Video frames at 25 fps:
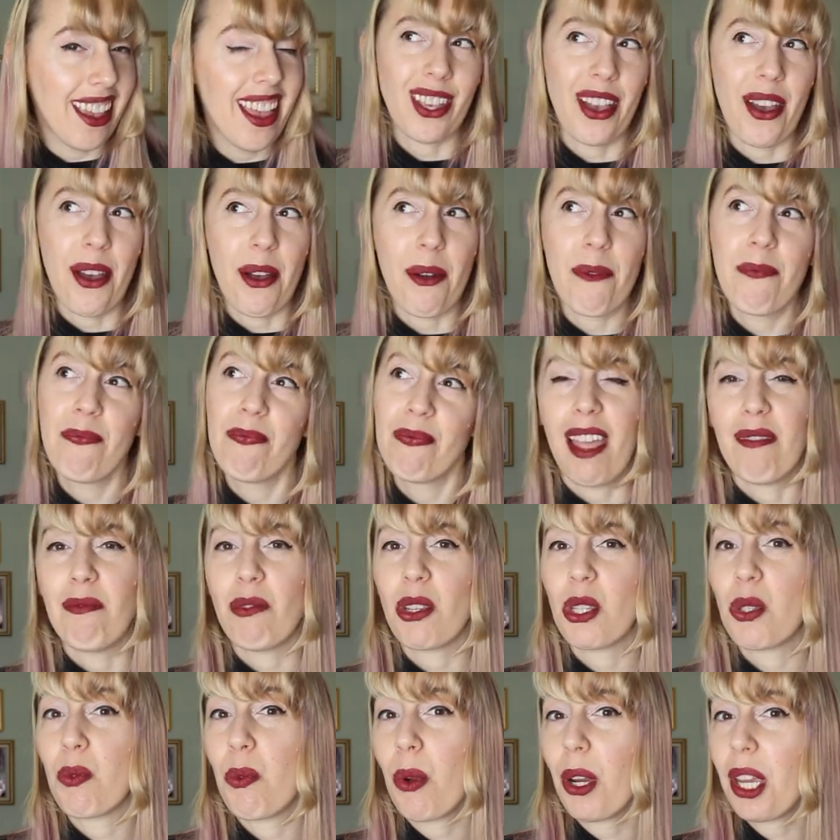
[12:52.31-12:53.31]
So
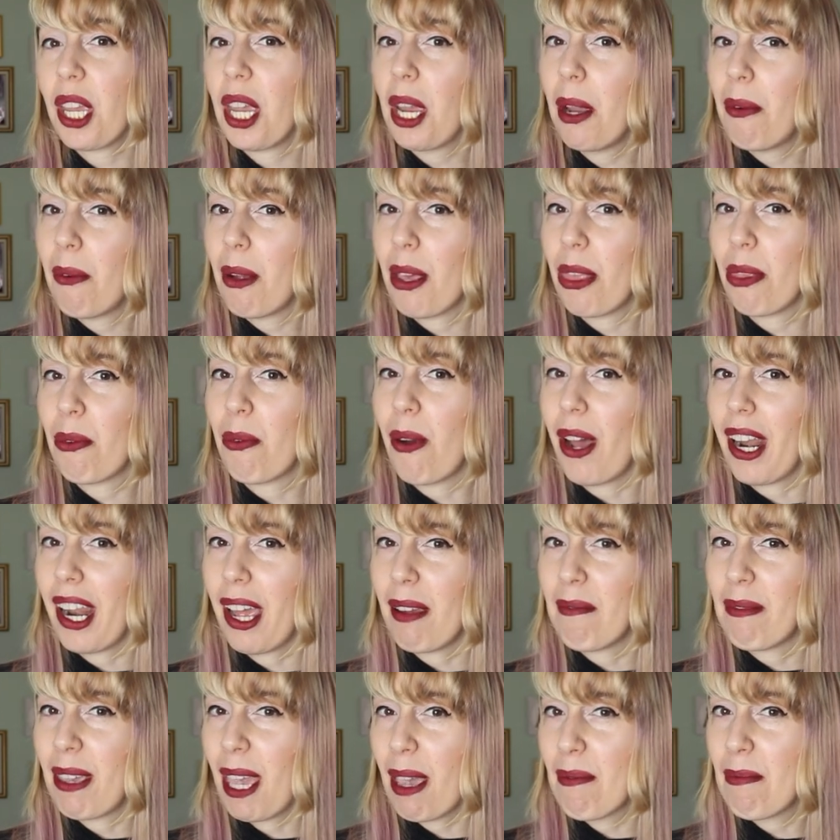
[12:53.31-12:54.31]
I'm just working with what
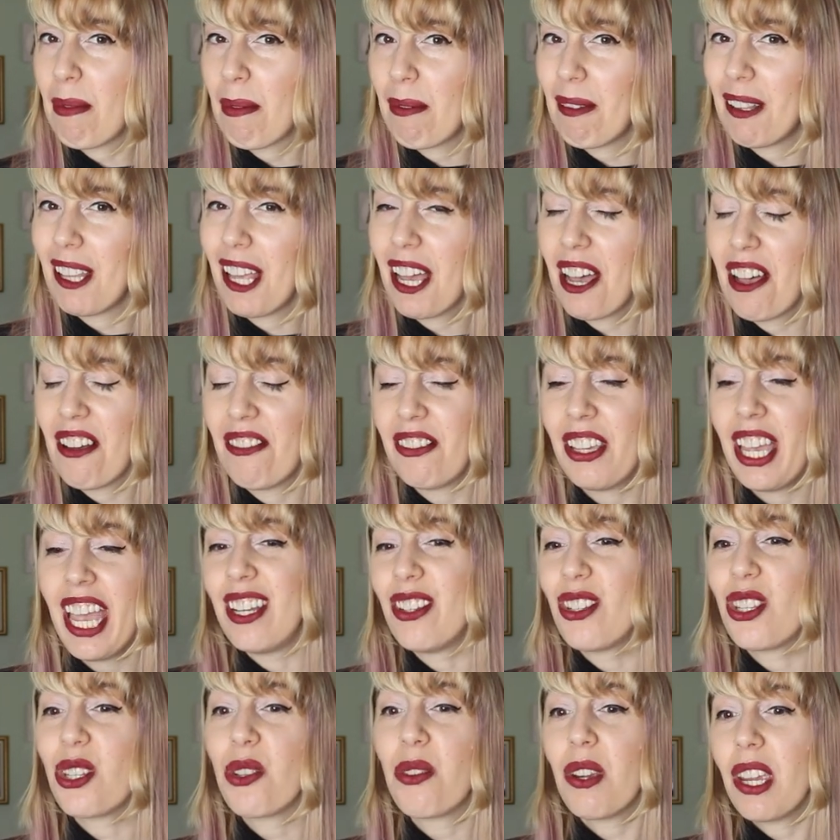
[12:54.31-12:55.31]
I'm capable of
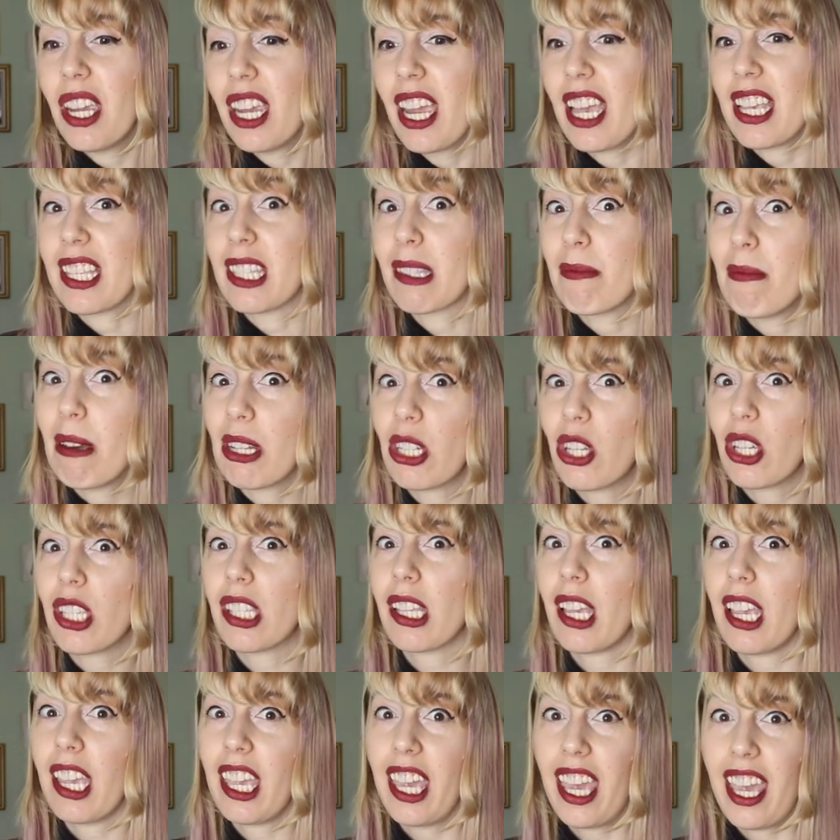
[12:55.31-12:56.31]
and doing as much
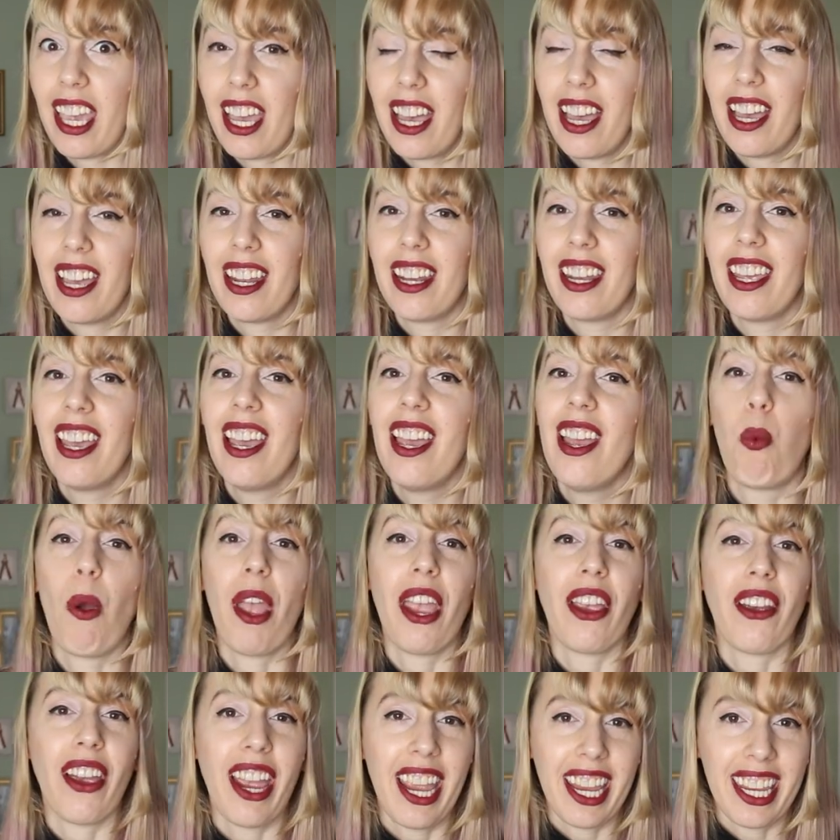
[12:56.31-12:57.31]
as I can,
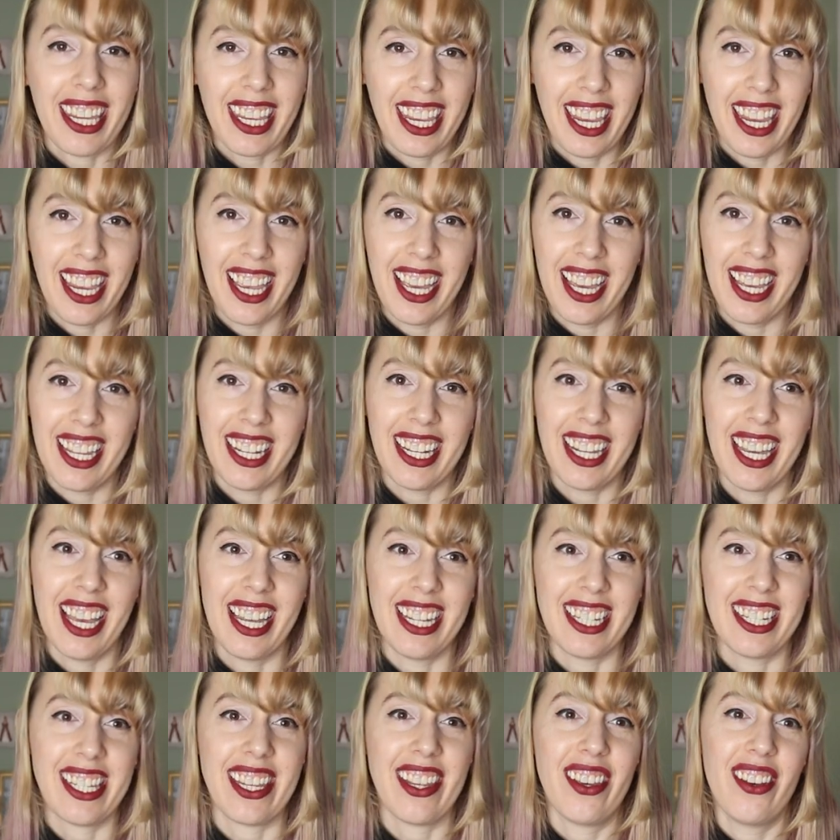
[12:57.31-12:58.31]
where I can,
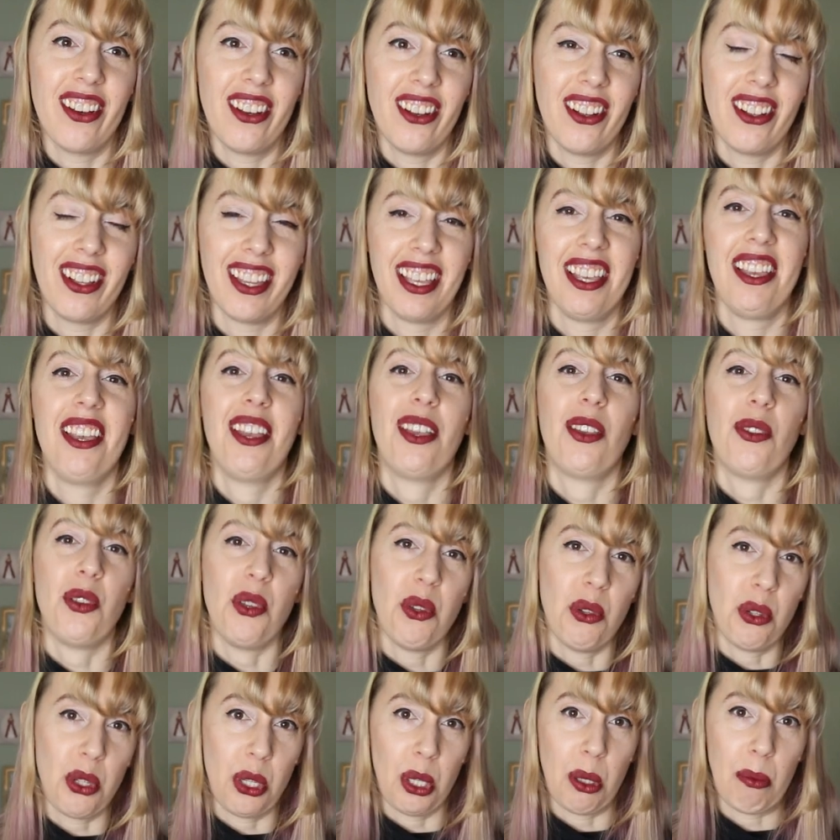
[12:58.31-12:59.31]
until
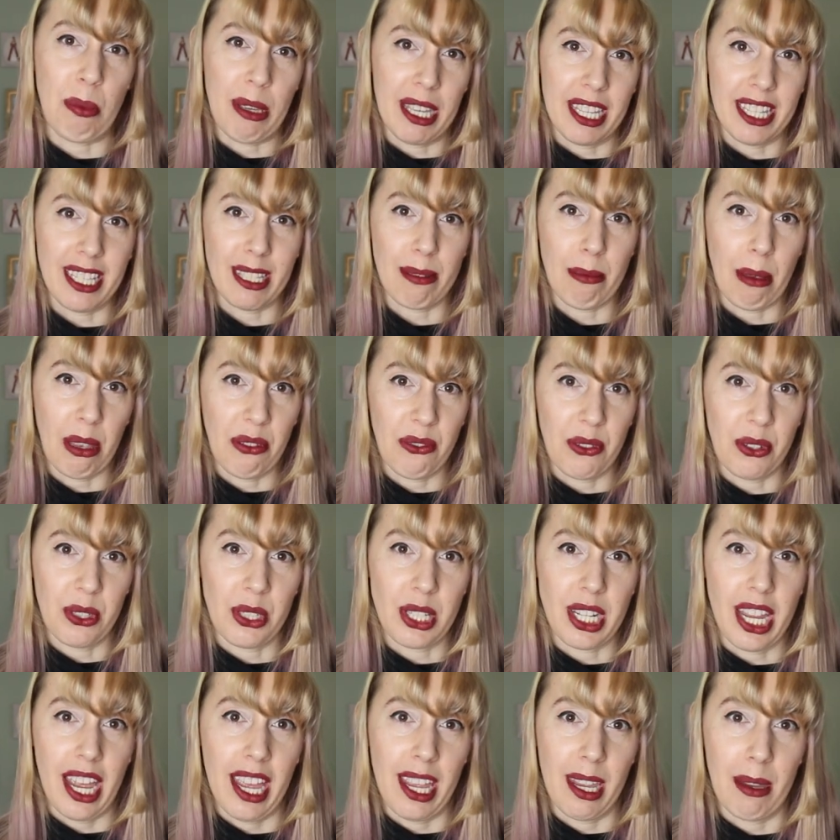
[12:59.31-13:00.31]
YouTube is my
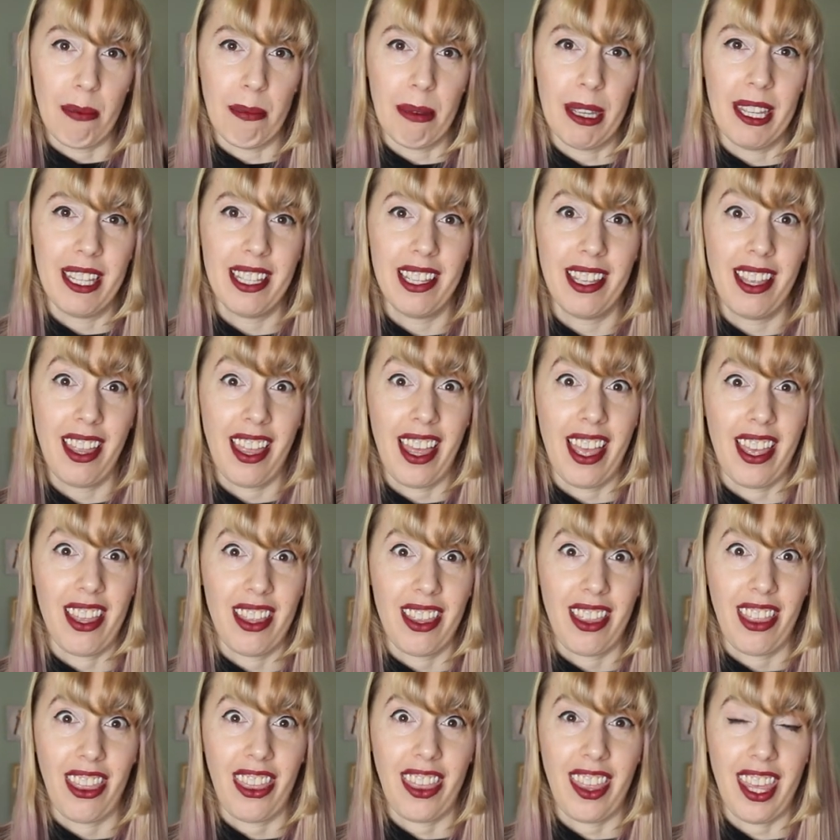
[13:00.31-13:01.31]
full-time
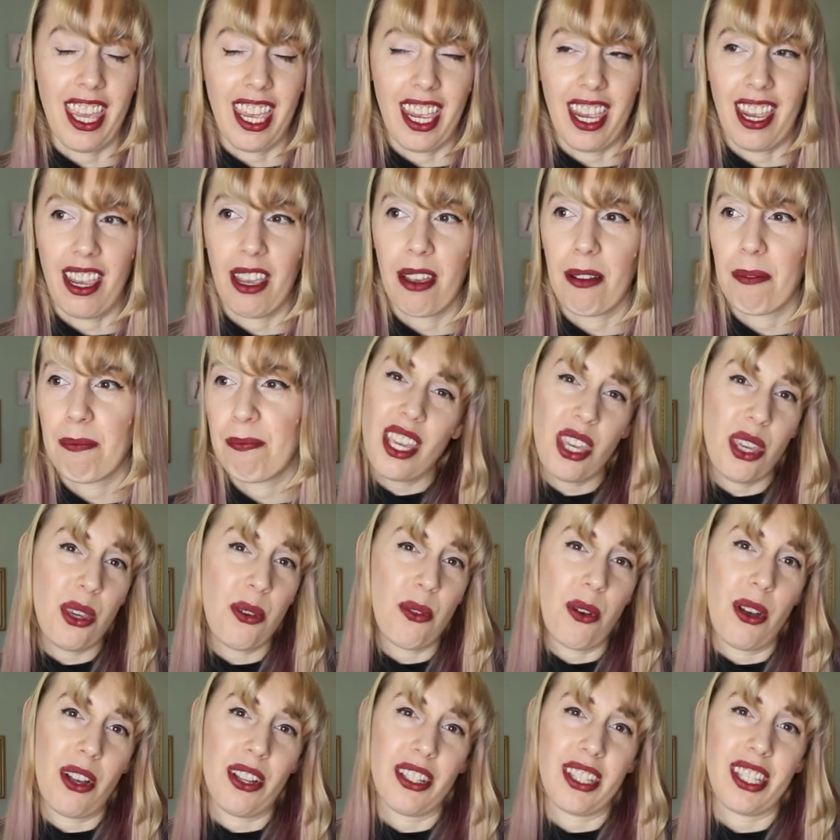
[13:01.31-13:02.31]
thing. Thank
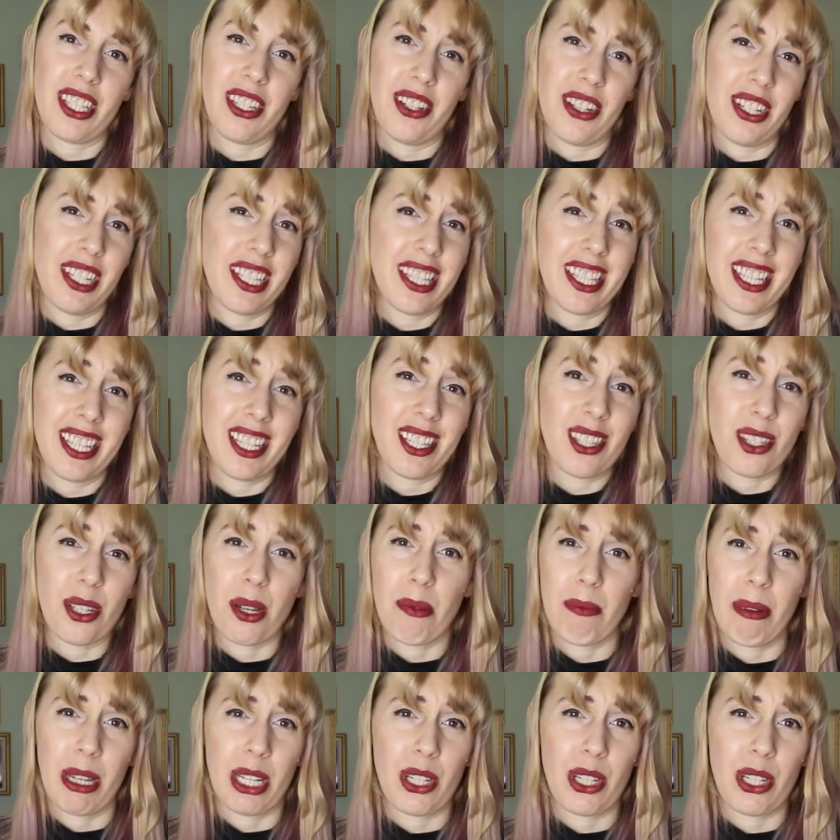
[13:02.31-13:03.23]
you all seriously so